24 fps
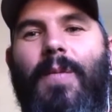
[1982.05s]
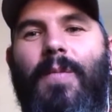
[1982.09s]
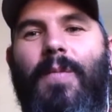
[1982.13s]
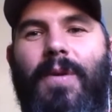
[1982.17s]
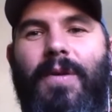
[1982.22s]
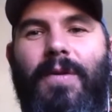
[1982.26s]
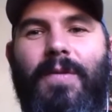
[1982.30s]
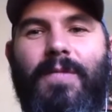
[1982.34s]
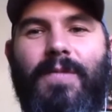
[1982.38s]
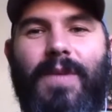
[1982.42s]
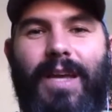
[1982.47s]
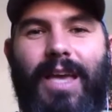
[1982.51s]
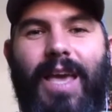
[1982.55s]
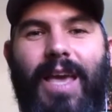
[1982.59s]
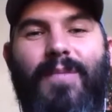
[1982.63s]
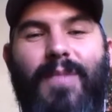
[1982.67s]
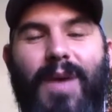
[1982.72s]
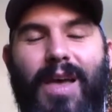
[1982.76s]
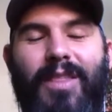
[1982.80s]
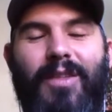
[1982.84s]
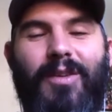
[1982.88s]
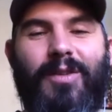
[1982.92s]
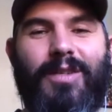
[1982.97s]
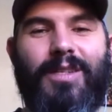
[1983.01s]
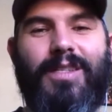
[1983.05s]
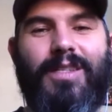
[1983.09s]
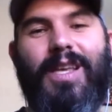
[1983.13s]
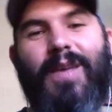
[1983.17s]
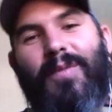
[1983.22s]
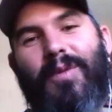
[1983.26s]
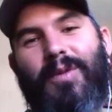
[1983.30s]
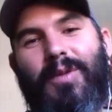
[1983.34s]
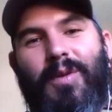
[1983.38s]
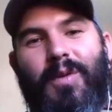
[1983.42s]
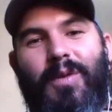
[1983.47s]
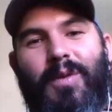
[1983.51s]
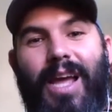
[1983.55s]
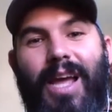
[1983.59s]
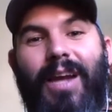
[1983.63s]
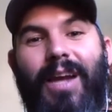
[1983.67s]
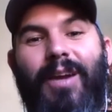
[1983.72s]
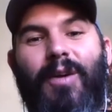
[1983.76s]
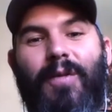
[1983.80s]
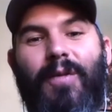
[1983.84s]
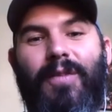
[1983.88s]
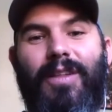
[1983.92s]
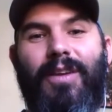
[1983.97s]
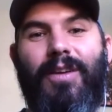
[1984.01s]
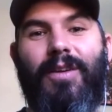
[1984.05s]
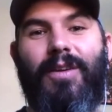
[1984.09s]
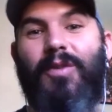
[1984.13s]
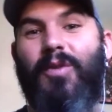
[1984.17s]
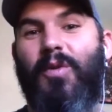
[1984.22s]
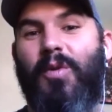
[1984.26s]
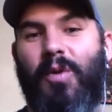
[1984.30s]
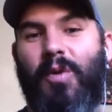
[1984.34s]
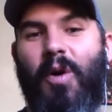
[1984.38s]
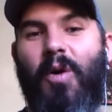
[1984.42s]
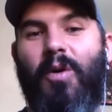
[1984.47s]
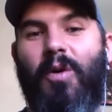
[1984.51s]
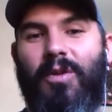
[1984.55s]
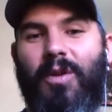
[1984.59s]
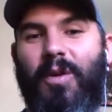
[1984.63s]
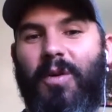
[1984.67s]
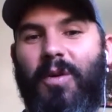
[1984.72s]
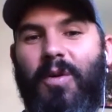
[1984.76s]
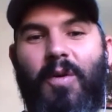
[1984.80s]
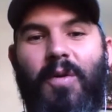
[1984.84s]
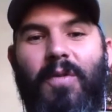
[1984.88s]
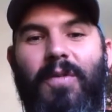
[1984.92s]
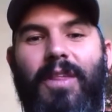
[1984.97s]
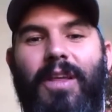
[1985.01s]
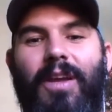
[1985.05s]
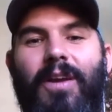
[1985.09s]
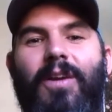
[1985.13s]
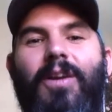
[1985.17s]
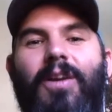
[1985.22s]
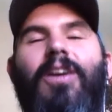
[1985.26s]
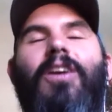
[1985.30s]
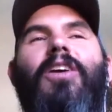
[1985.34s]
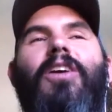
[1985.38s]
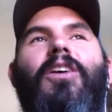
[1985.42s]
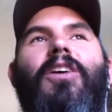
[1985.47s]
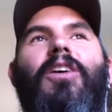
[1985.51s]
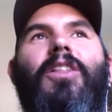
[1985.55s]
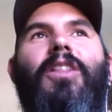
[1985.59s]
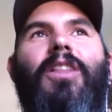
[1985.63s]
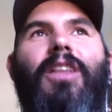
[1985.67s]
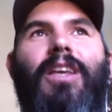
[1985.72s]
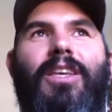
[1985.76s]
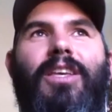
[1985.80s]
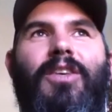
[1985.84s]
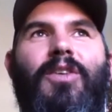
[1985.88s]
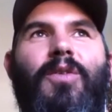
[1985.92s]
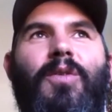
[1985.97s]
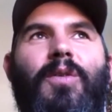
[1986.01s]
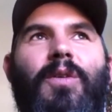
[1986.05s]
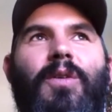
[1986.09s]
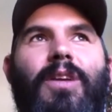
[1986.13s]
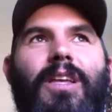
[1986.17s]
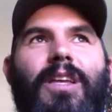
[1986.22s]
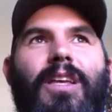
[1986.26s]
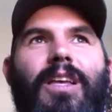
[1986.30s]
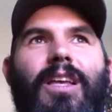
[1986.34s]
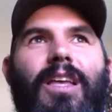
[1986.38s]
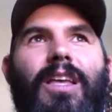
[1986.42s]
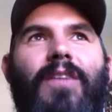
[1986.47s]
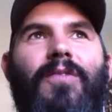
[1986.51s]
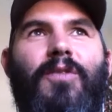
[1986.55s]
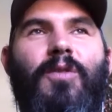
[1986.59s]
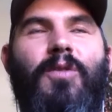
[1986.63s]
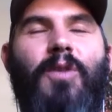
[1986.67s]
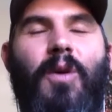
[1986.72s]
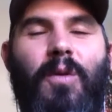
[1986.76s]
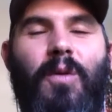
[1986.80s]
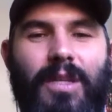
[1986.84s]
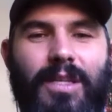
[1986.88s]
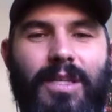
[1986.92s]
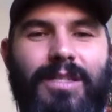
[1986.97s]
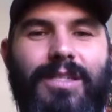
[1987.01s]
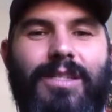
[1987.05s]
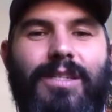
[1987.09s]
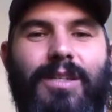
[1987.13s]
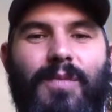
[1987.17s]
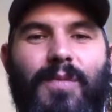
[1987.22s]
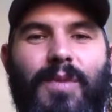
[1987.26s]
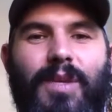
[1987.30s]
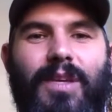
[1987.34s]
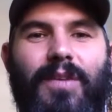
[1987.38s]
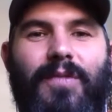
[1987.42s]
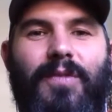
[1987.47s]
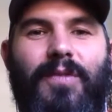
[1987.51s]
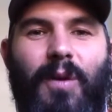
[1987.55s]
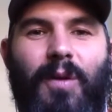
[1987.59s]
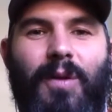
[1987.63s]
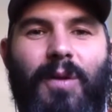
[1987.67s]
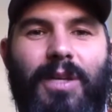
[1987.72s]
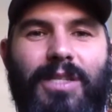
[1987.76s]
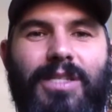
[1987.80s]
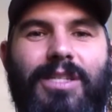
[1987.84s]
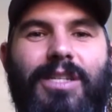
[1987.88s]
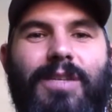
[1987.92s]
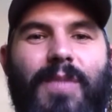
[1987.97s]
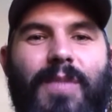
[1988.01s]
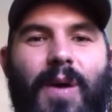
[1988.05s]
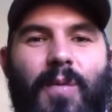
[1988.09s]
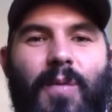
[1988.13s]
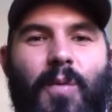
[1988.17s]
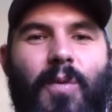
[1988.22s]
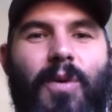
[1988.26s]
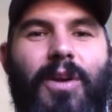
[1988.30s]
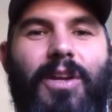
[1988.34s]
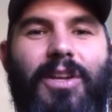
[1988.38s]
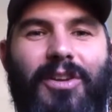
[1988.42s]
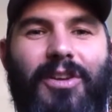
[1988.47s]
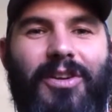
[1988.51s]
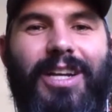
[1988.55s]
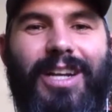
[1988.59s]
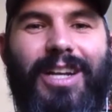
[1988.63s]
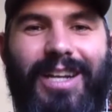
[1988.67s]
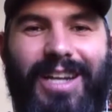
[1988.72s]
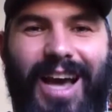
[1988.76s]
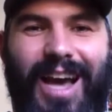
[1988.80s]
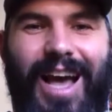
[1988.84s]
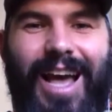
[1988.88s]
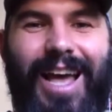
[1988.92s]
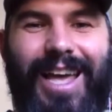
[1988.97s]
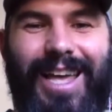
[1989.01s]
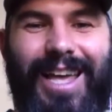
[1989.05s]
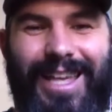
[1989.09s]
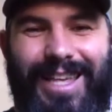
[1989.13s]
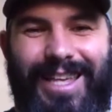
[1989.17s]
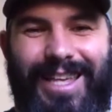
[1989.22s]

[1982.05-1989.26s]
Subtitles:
But I'm like, hey Ben, there's a saber-toothed tiger over there. Don't go over there. Like if you don't listen to me, if you don't listen to my warning, you're going to die.